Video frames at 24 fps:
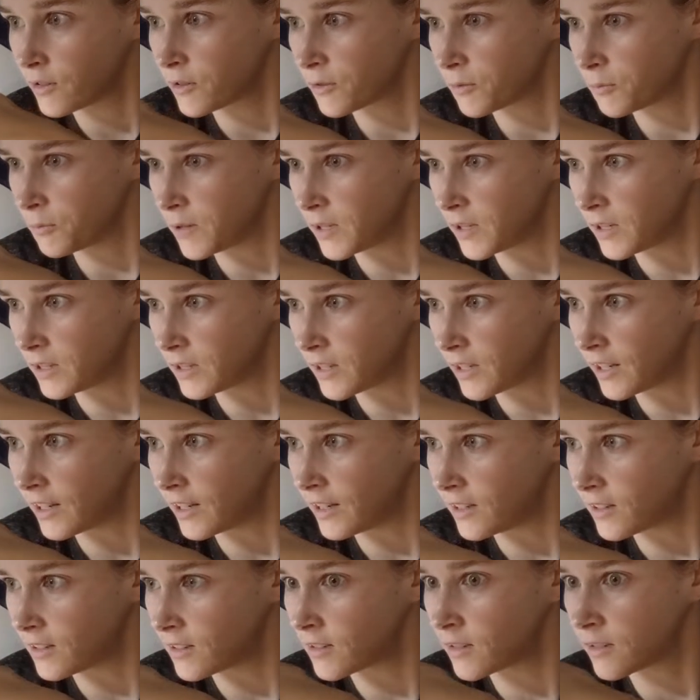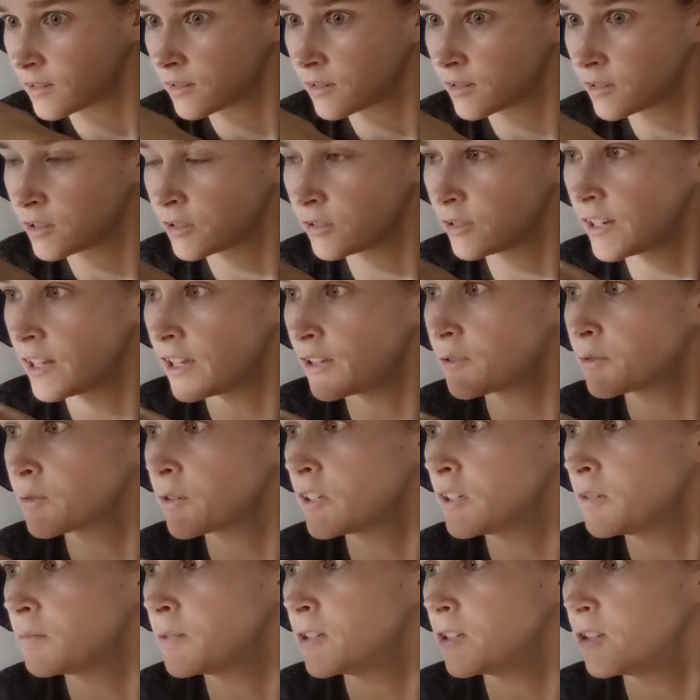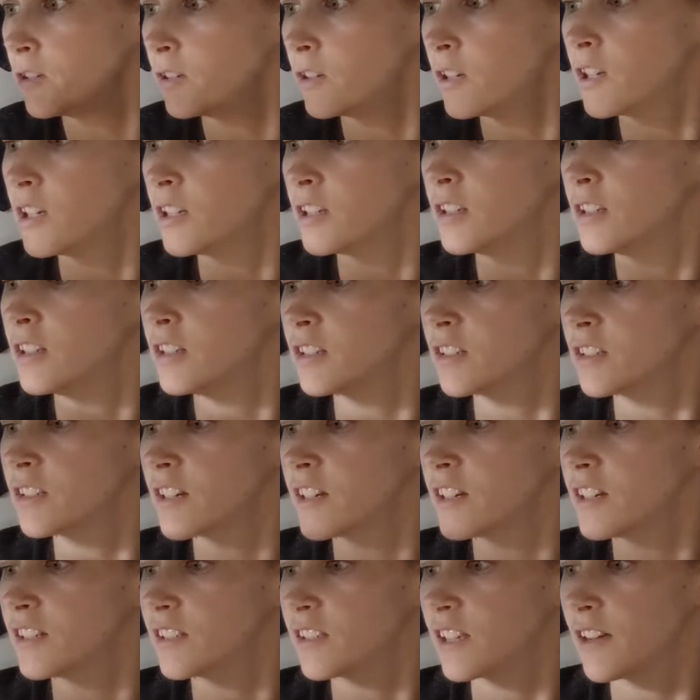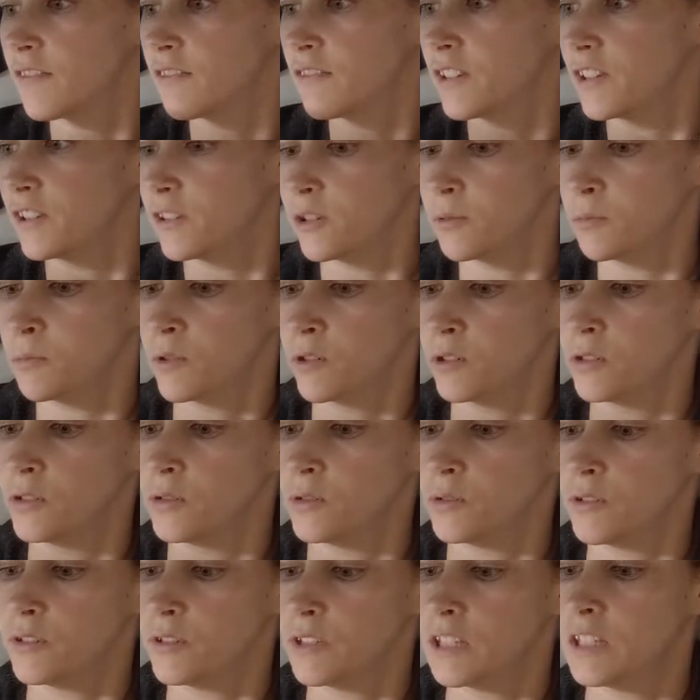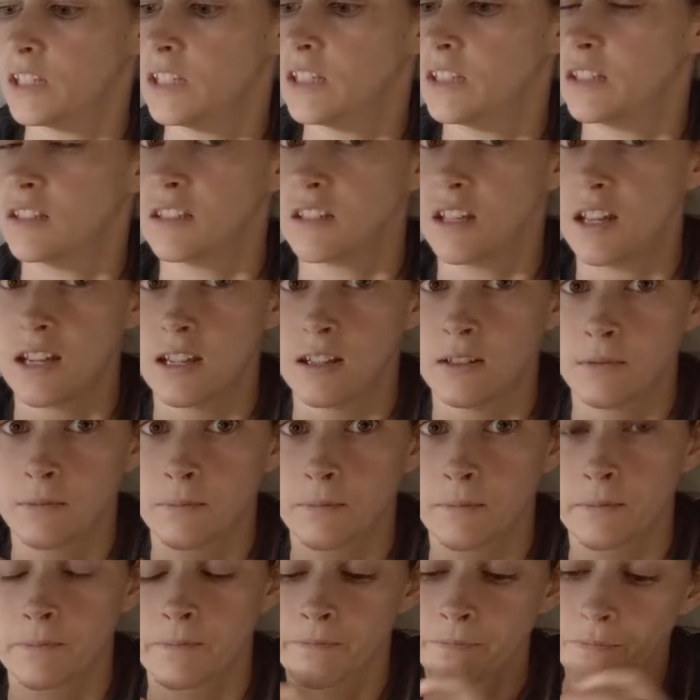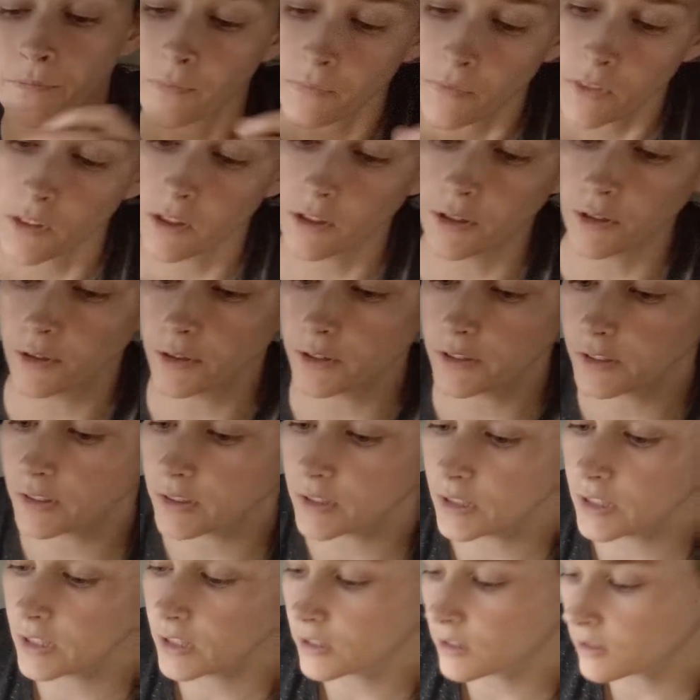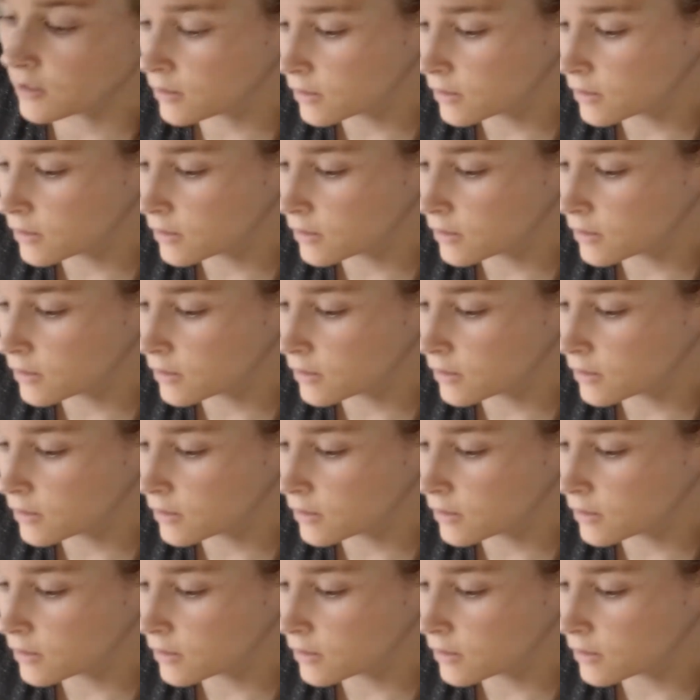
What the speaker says: Make that. So now it's right in the middle. This side is definitely a little more loose than this side. You can see